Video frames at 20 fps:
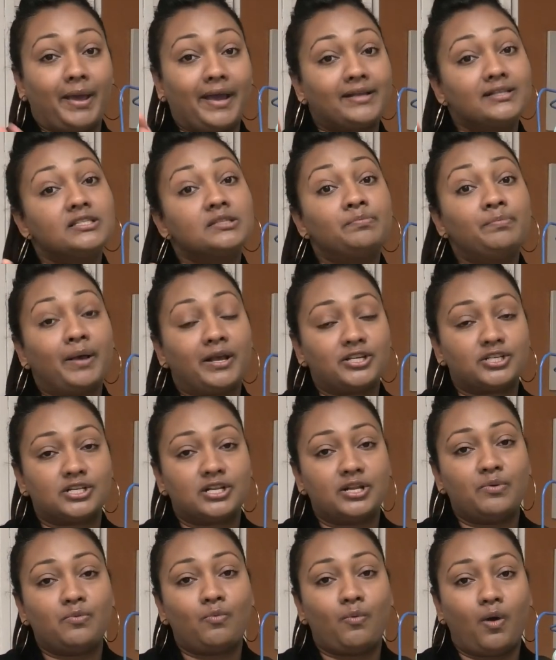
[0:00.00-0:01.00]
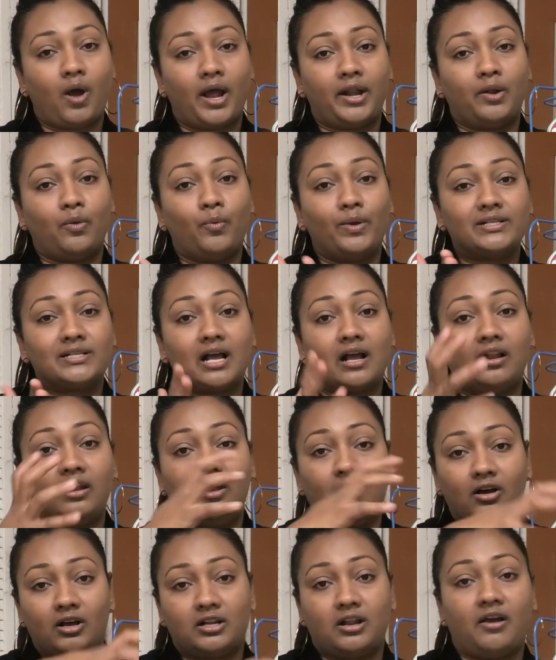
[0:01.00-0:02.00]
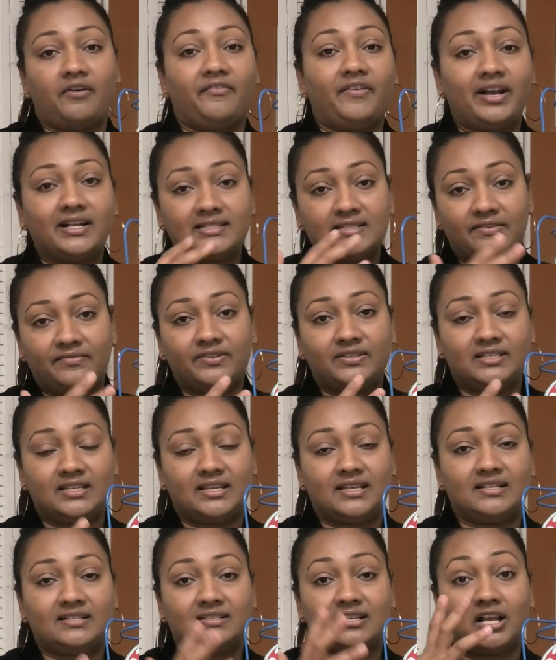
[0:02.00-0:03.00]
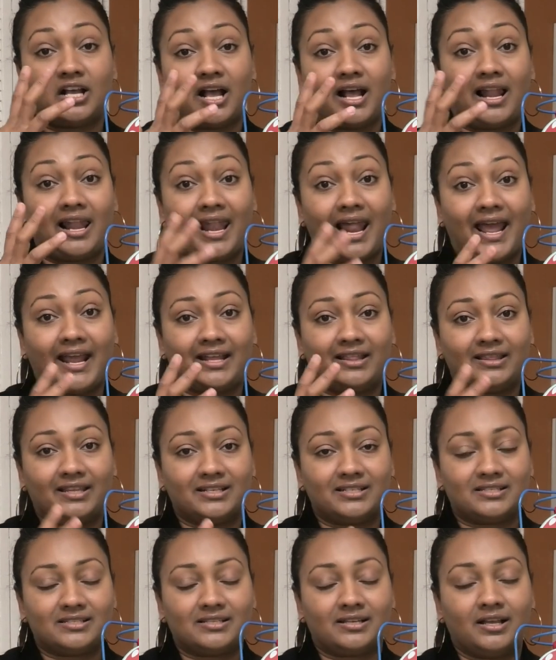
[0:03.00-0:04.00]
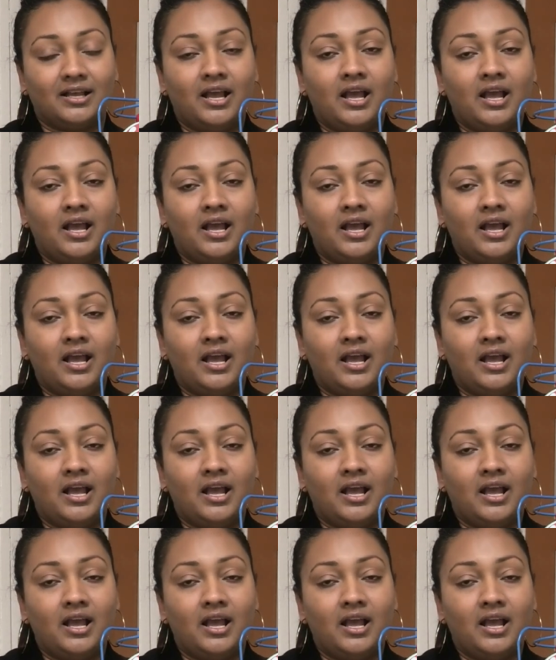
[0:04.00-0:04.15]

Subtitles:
especially one with a lot of activities like this.